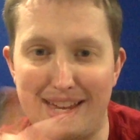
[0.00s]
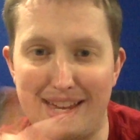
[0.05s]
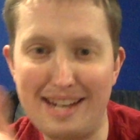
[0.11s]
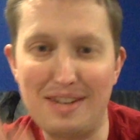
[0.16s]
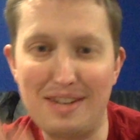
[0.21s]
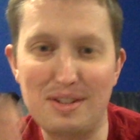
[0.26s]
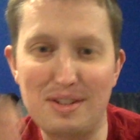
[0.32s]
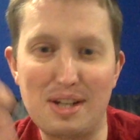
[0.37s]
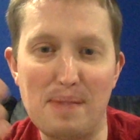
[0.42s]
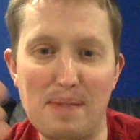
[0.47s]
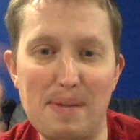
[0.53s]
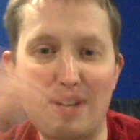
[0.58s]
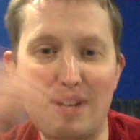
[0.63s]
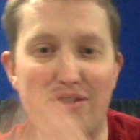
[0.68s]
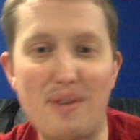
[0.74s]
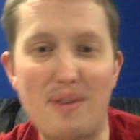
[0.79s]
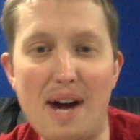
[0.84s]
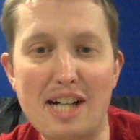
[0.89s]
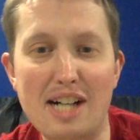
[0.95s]
Thank you so
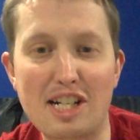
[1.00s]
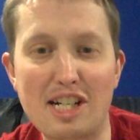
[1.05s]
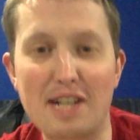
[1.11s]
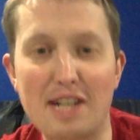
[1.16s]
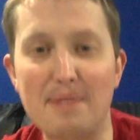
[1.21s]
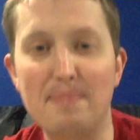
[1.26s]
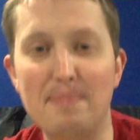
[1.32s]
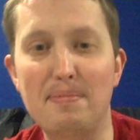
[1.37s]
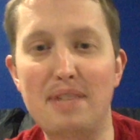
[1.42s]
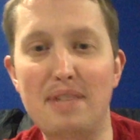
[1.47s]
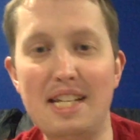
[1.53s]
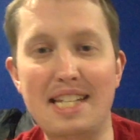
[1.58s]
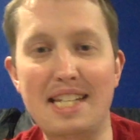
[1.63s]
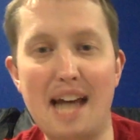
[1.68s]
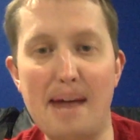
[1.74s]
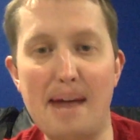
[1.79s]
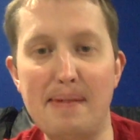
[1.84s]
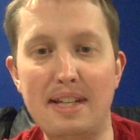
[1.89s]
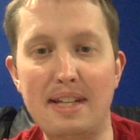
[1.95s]
much for watching. Please
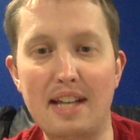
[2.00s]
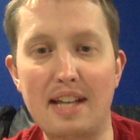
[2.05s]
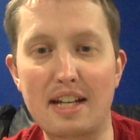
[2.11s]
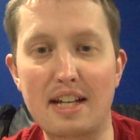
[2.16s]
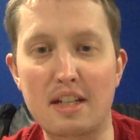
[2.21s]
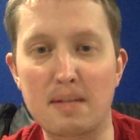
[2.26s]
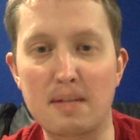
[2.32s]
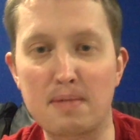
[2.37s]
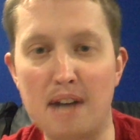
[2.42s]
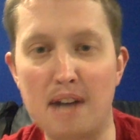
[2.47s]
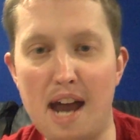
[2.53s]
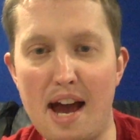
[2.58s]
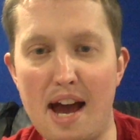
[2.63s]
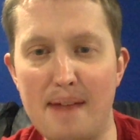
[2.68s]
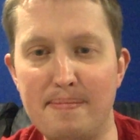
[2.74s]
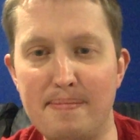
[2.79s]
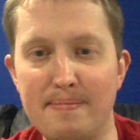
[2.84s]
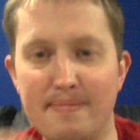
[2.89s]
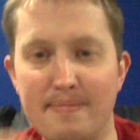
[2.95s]
comment, like,
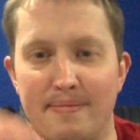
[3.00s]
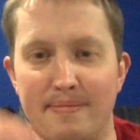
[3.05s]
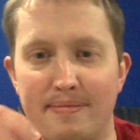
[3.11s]
subscribe.